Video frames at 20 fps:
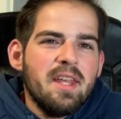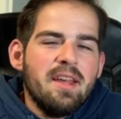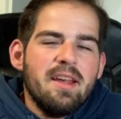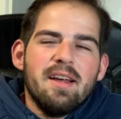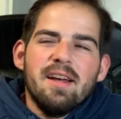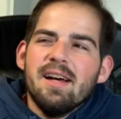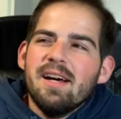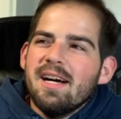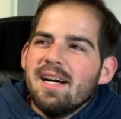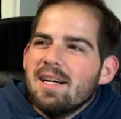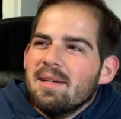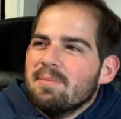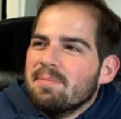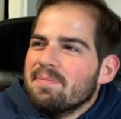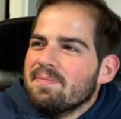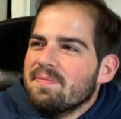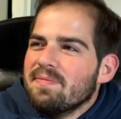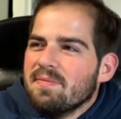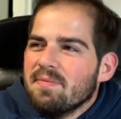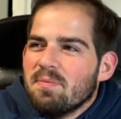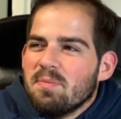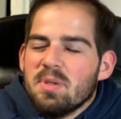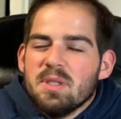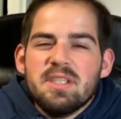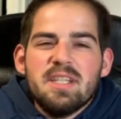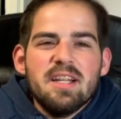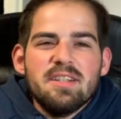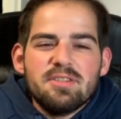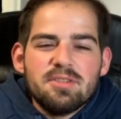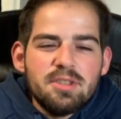
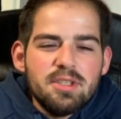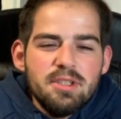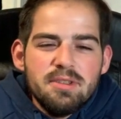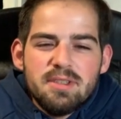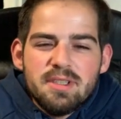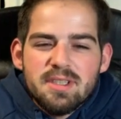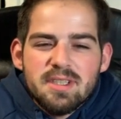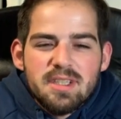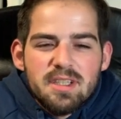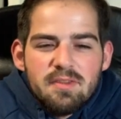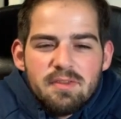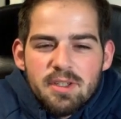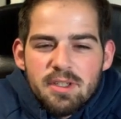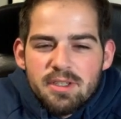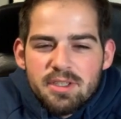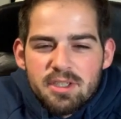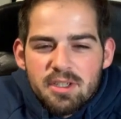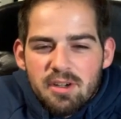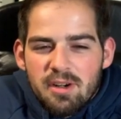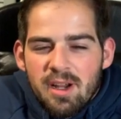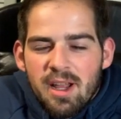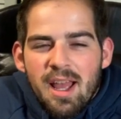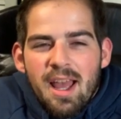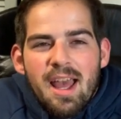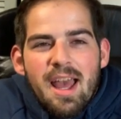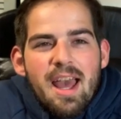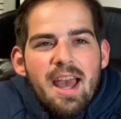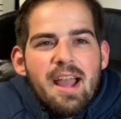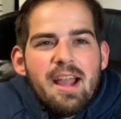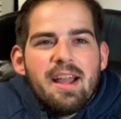uses in the future.
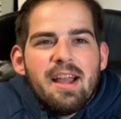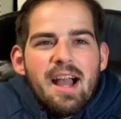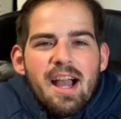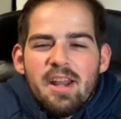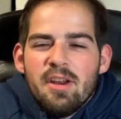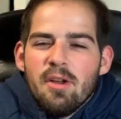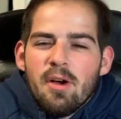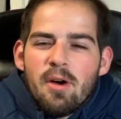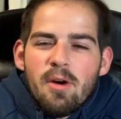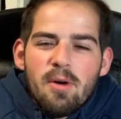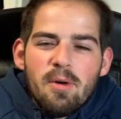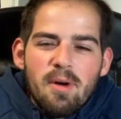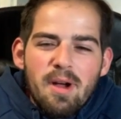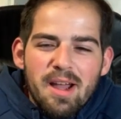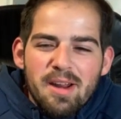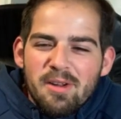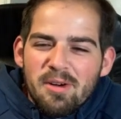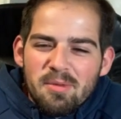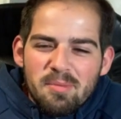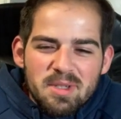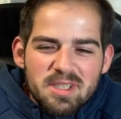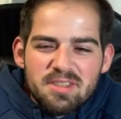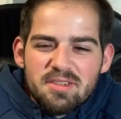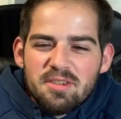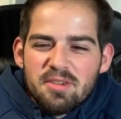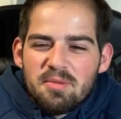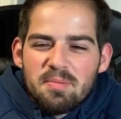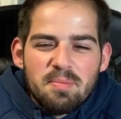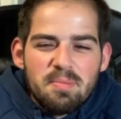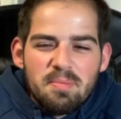Heck, I know
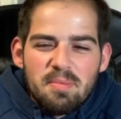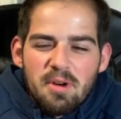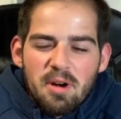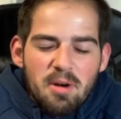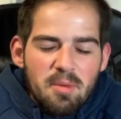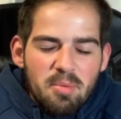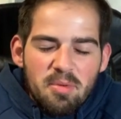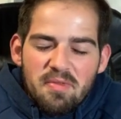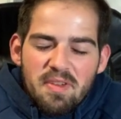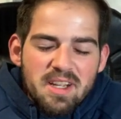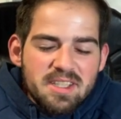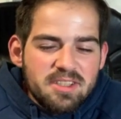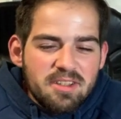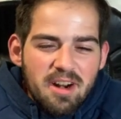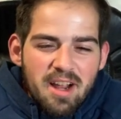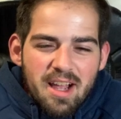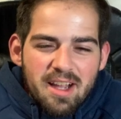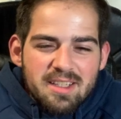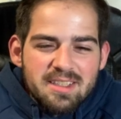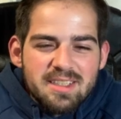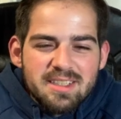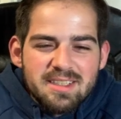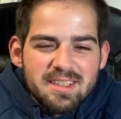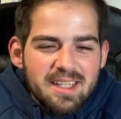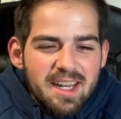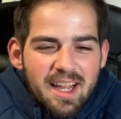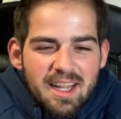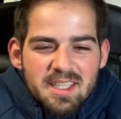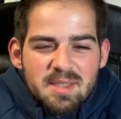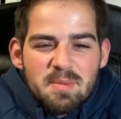Professor X is an
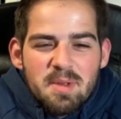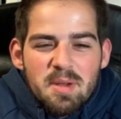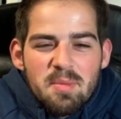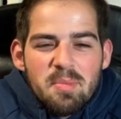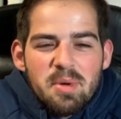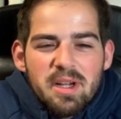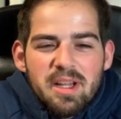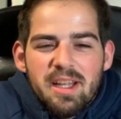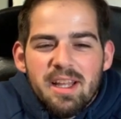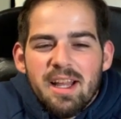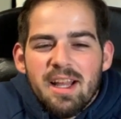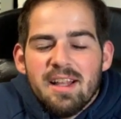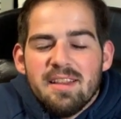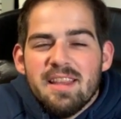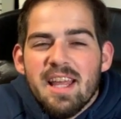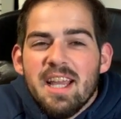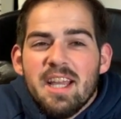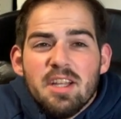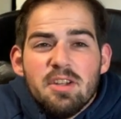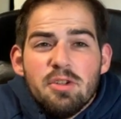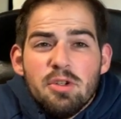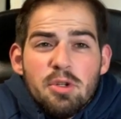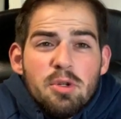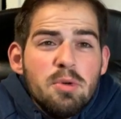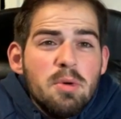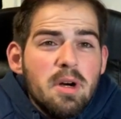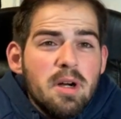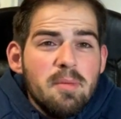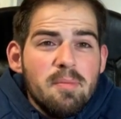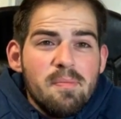X-Men, but they could
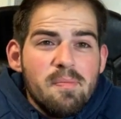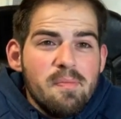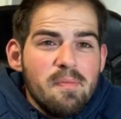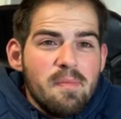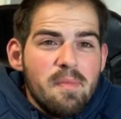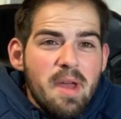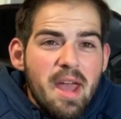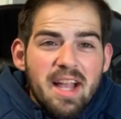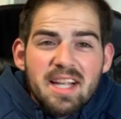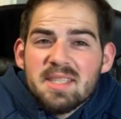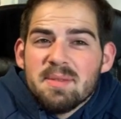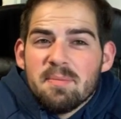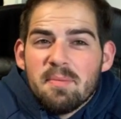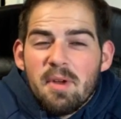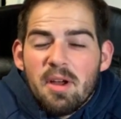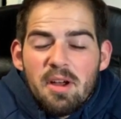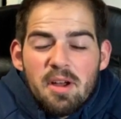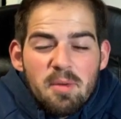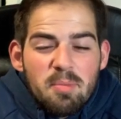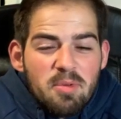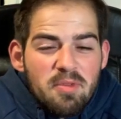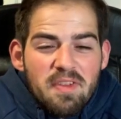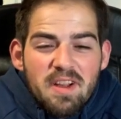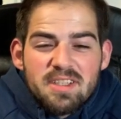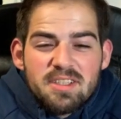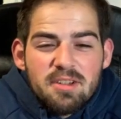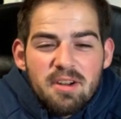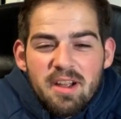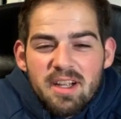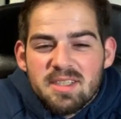do a
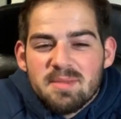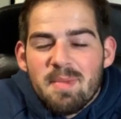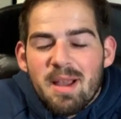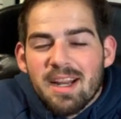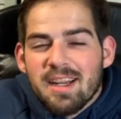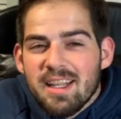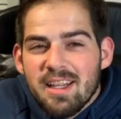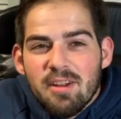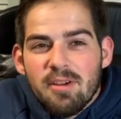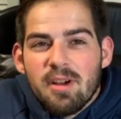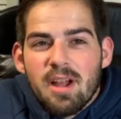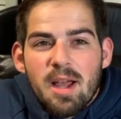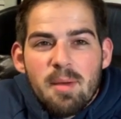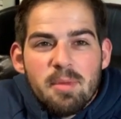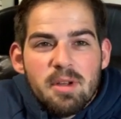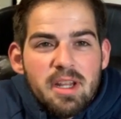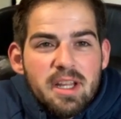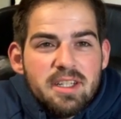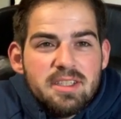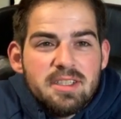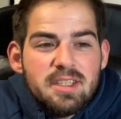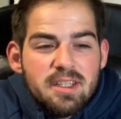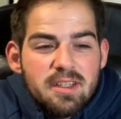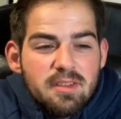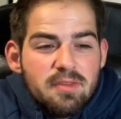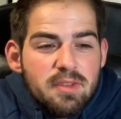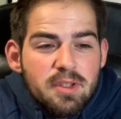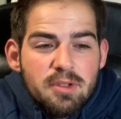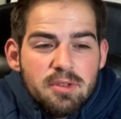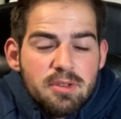Professor X Magneto combination in the
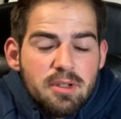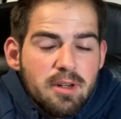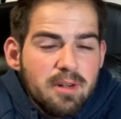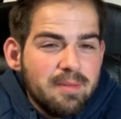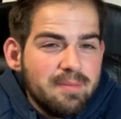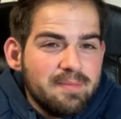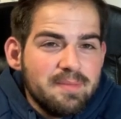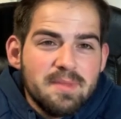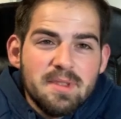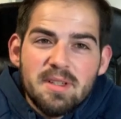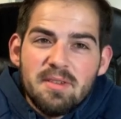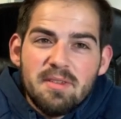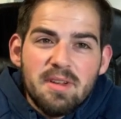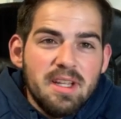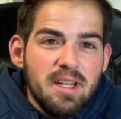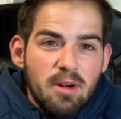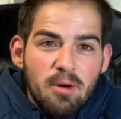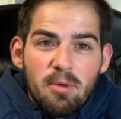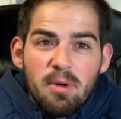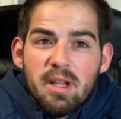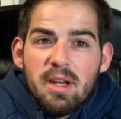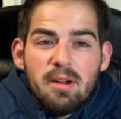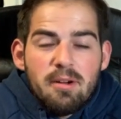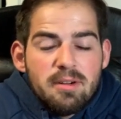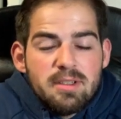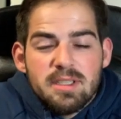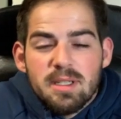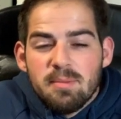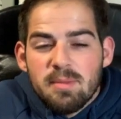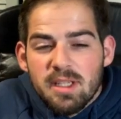future in Arena or
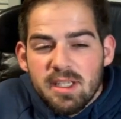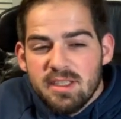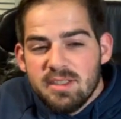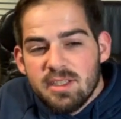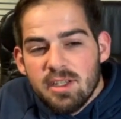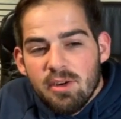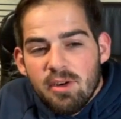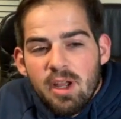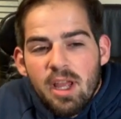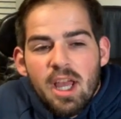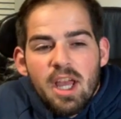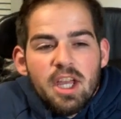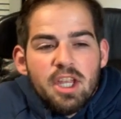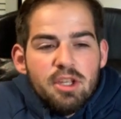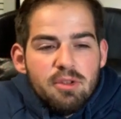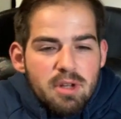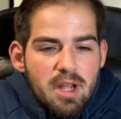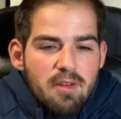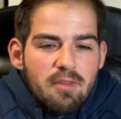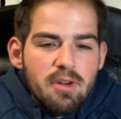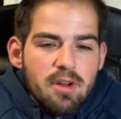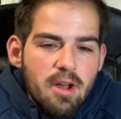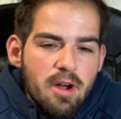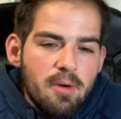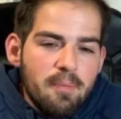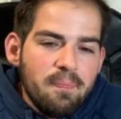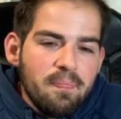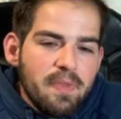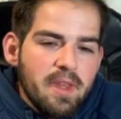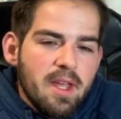something. So you never know.
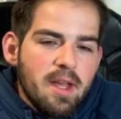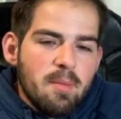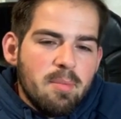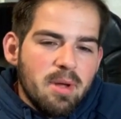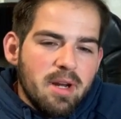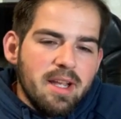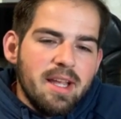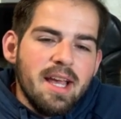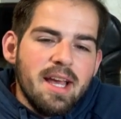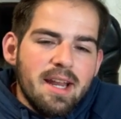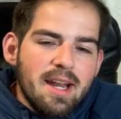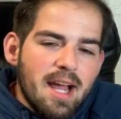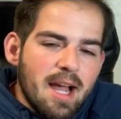But again,